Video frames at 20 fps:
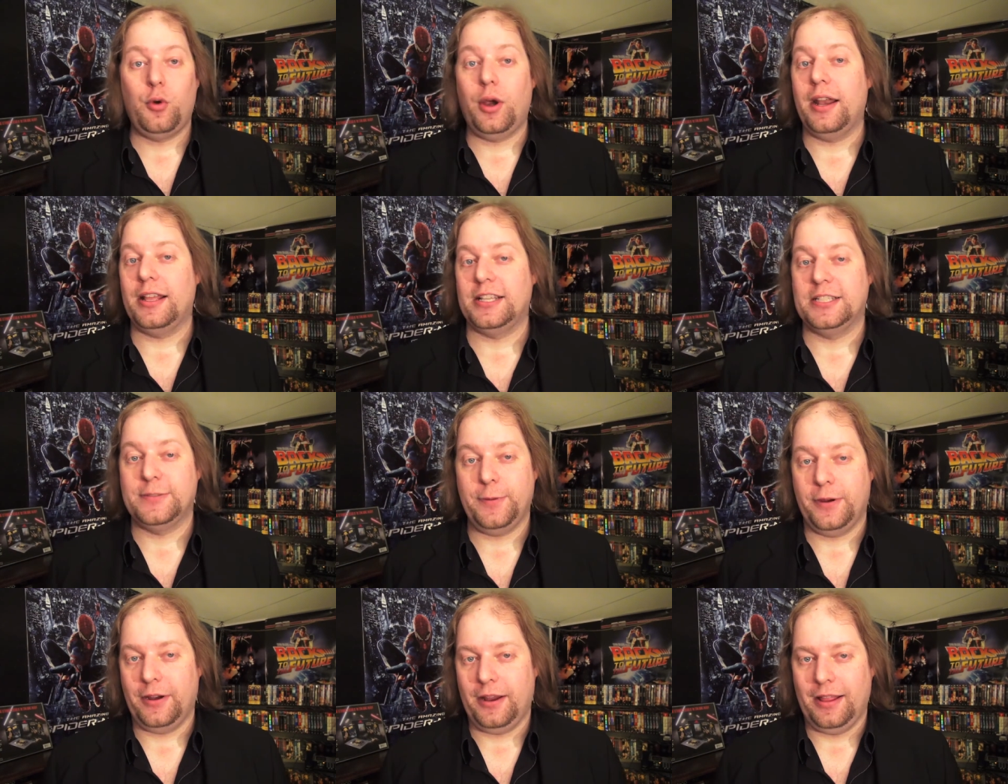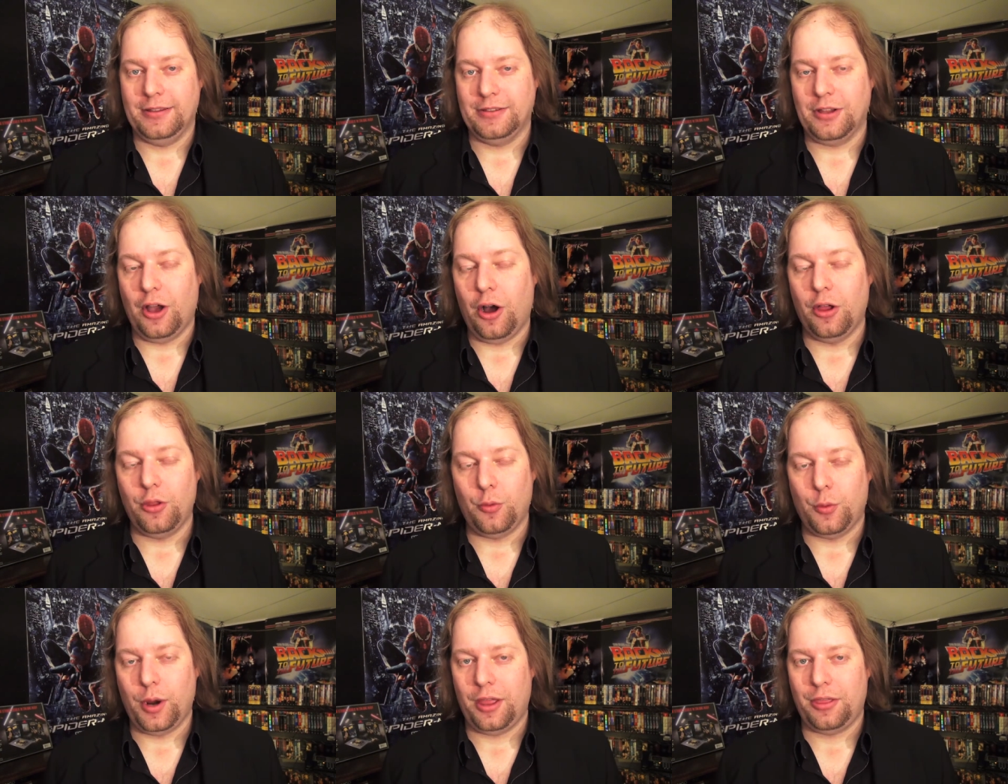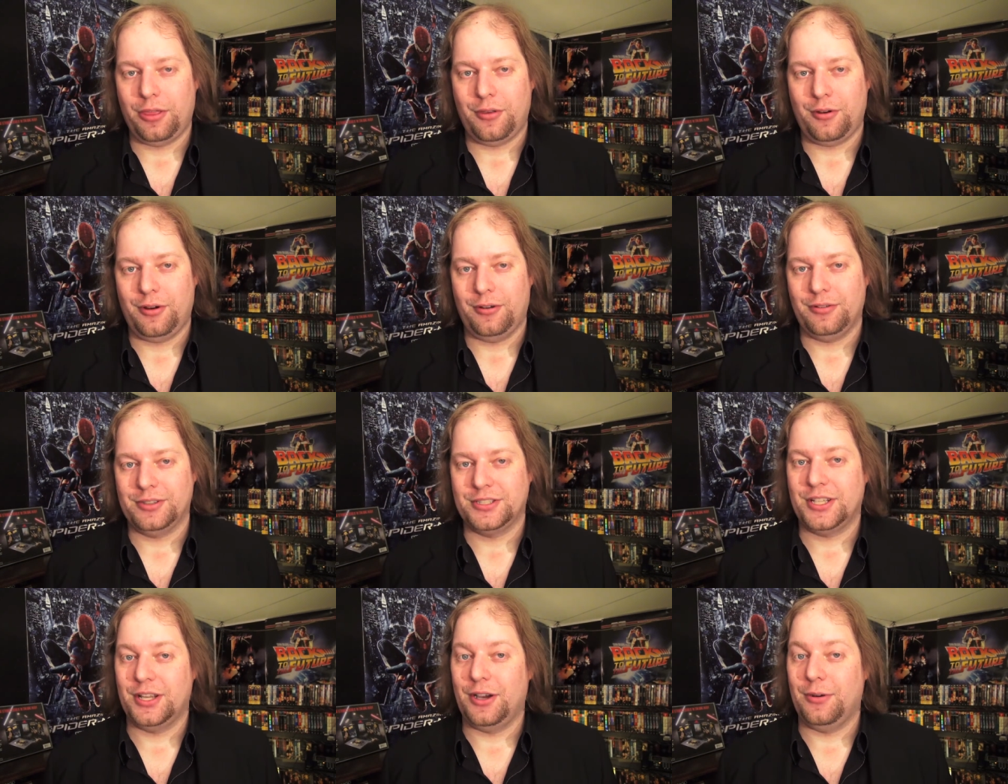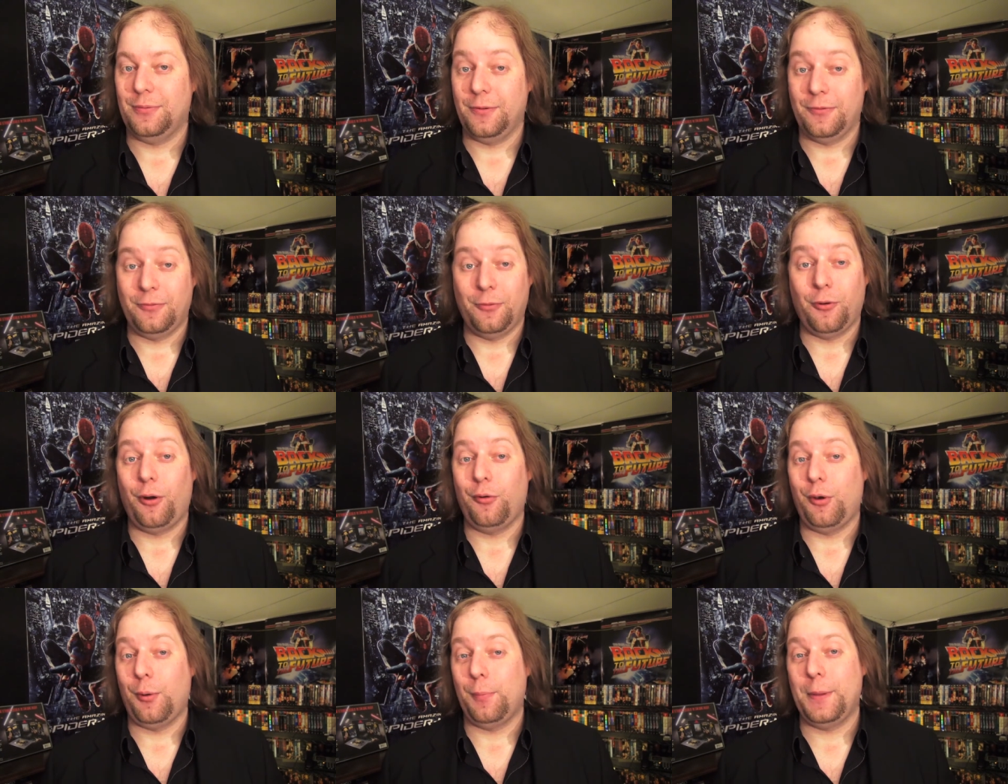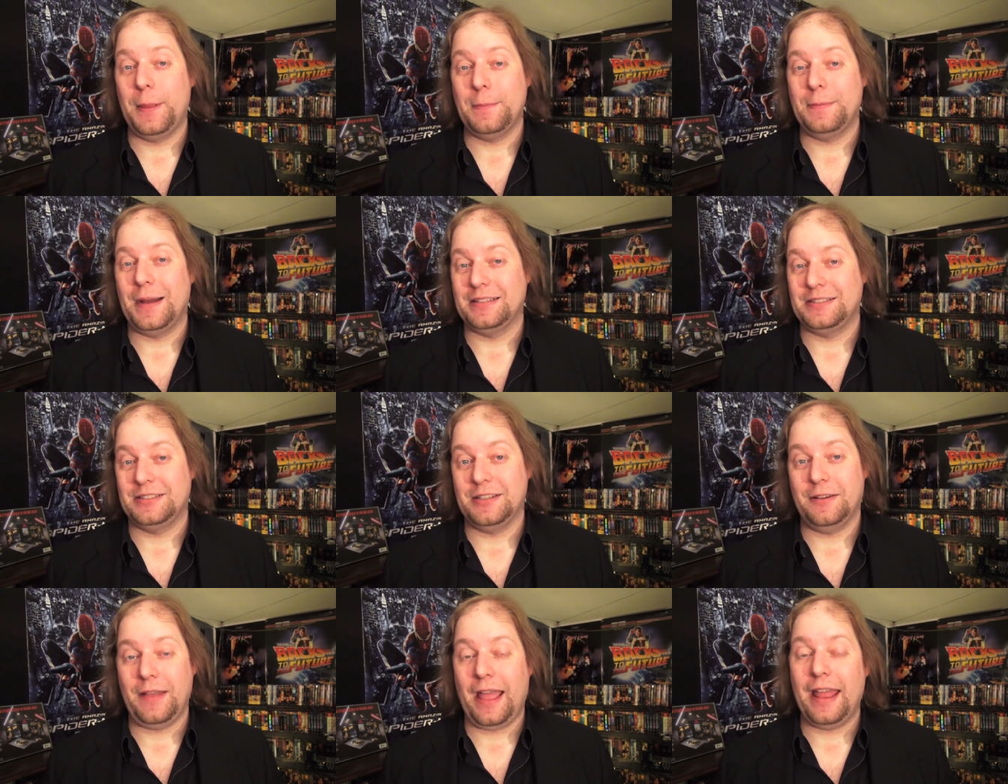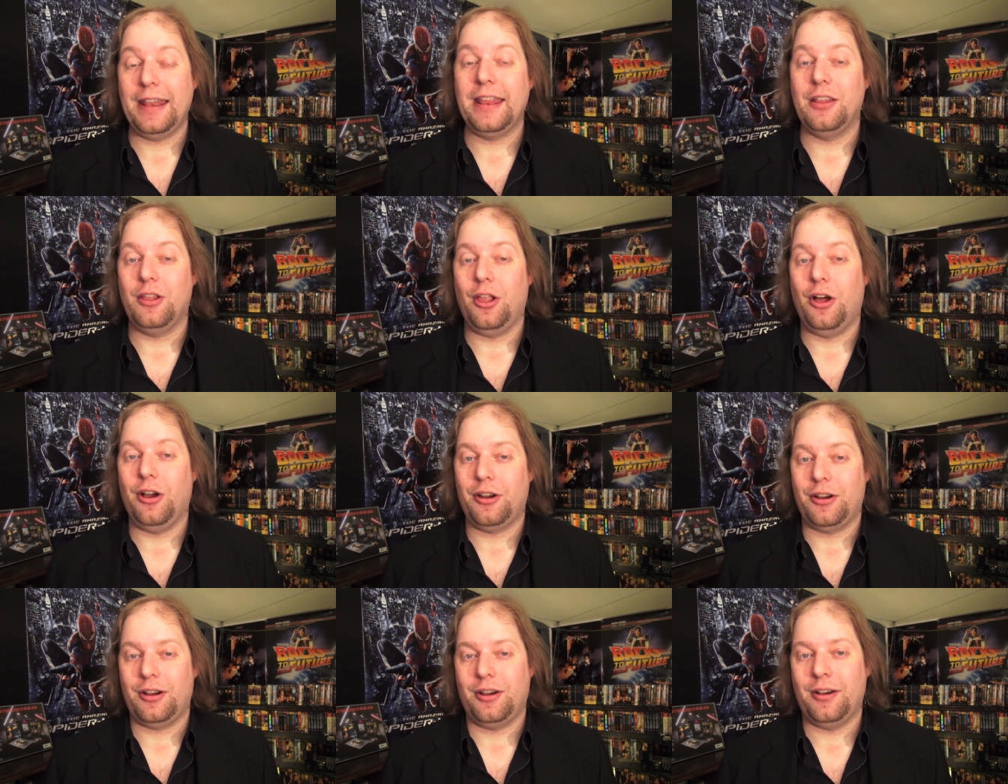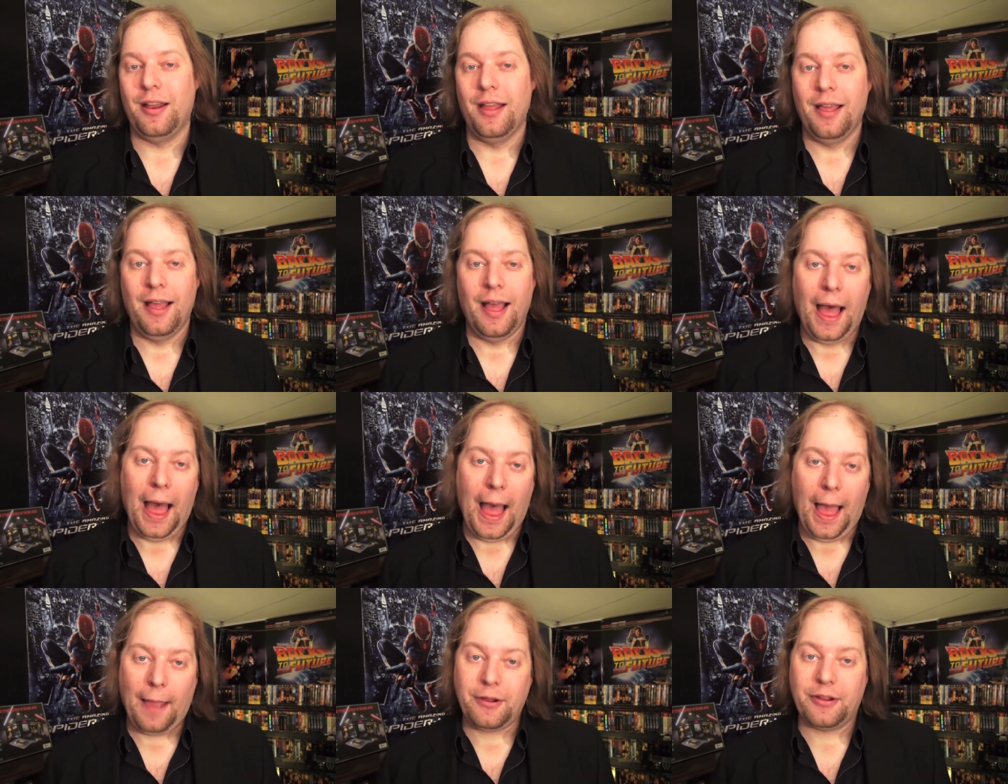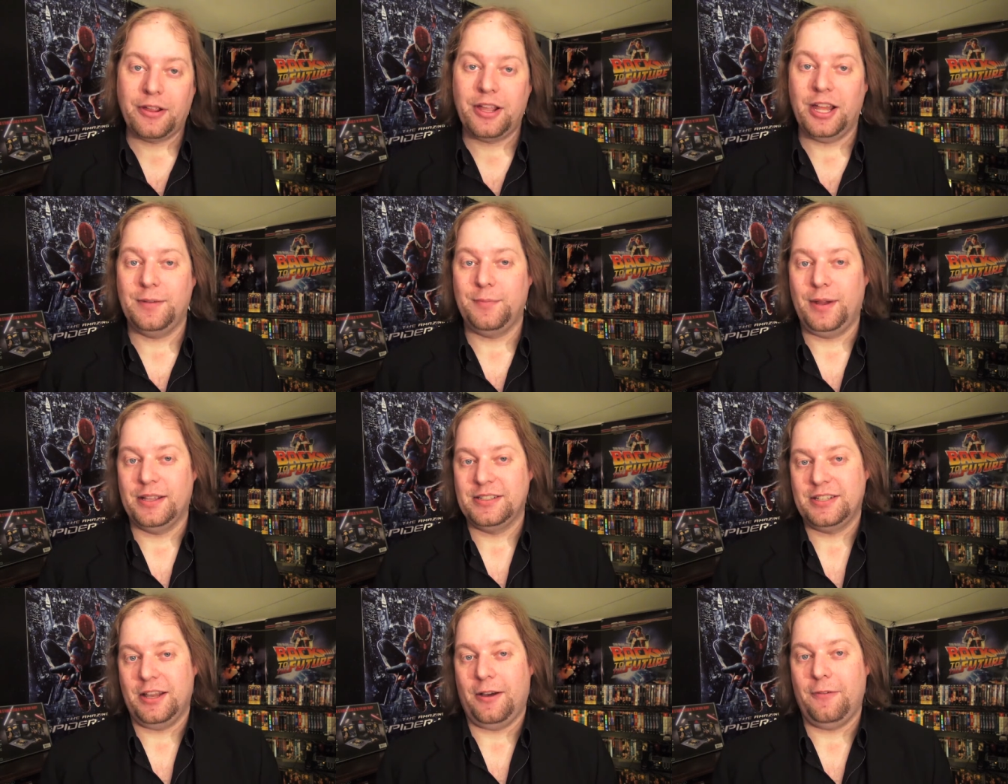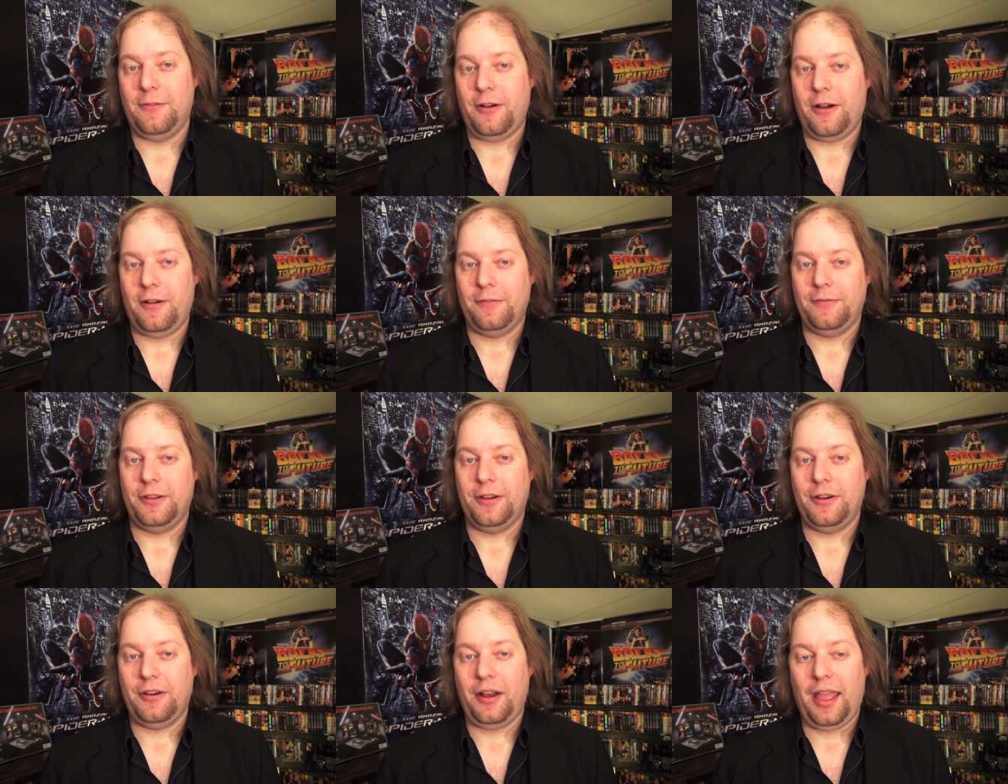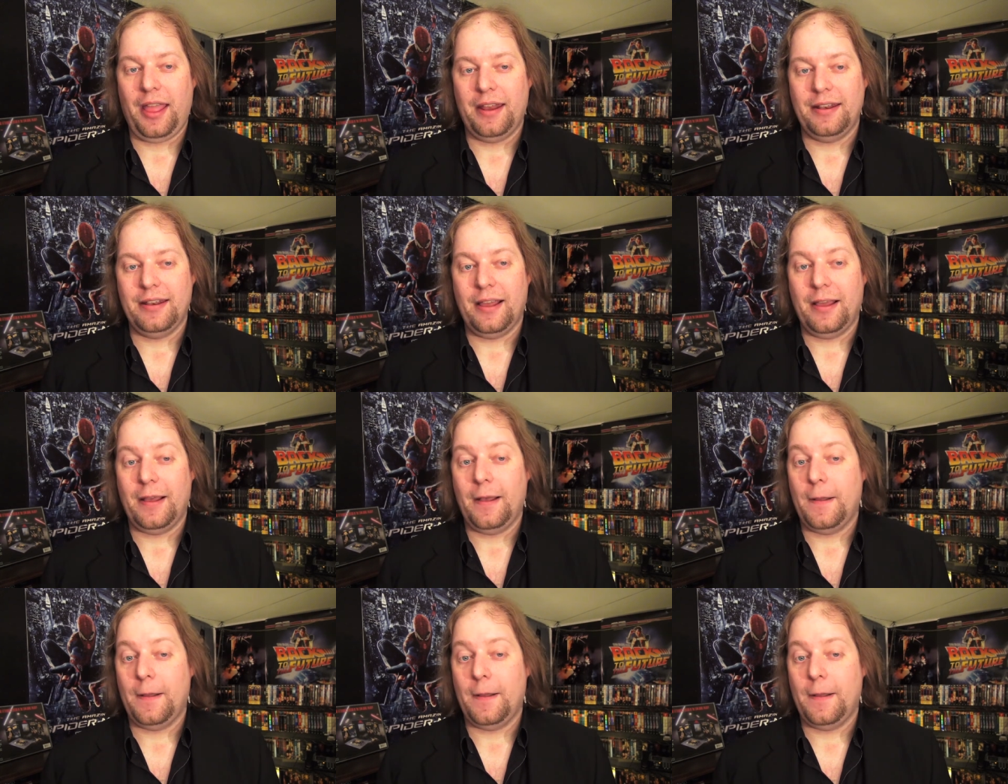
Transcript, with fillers: experience all the way through. So before I repeat myself any longer, I'm going to cut myself off here, and